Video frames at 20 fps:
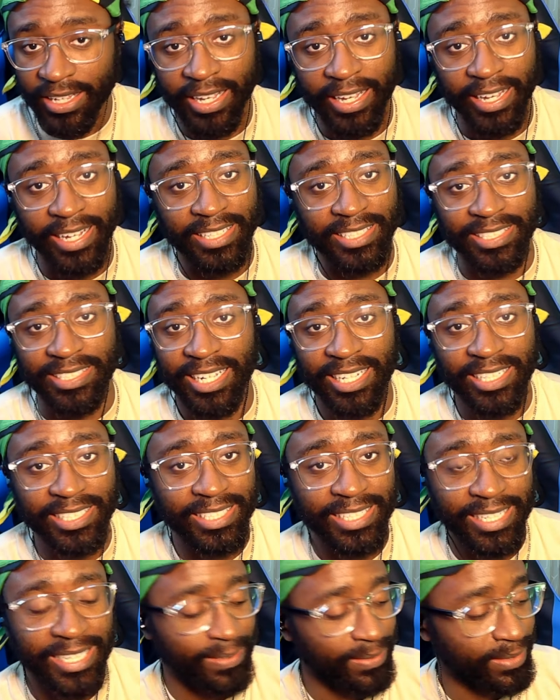It's
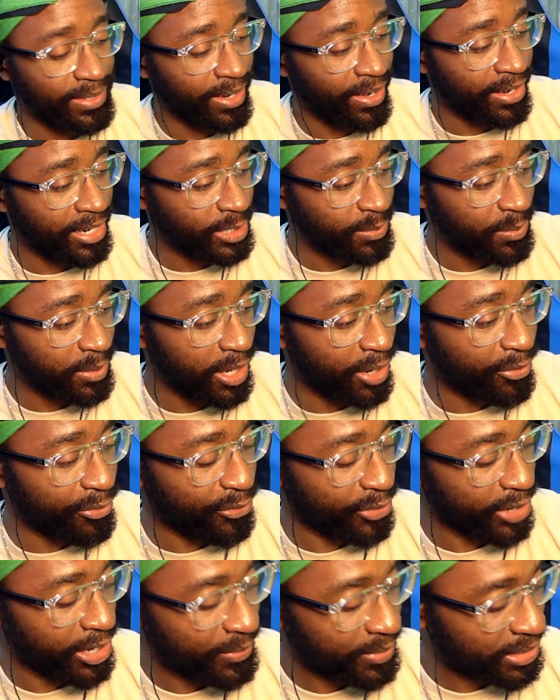dusted up, dog. It's been a
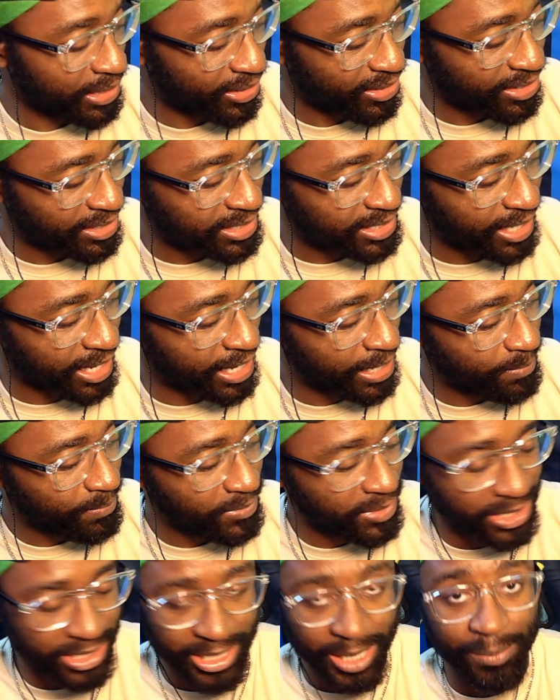very long time
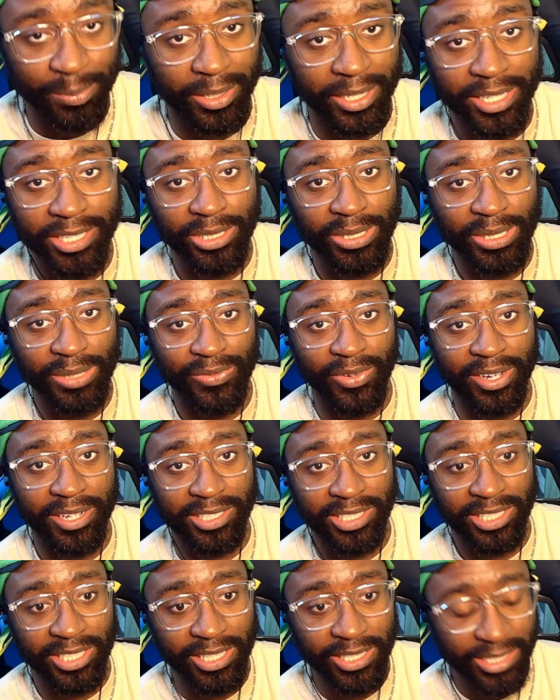since I played Street Fighter
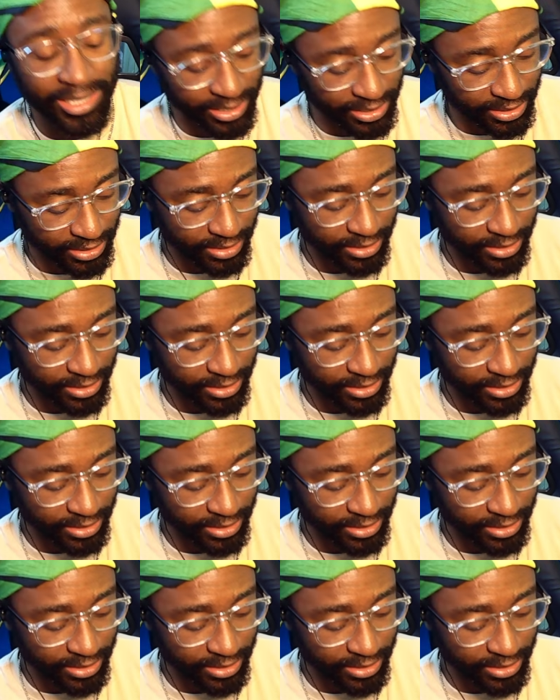six.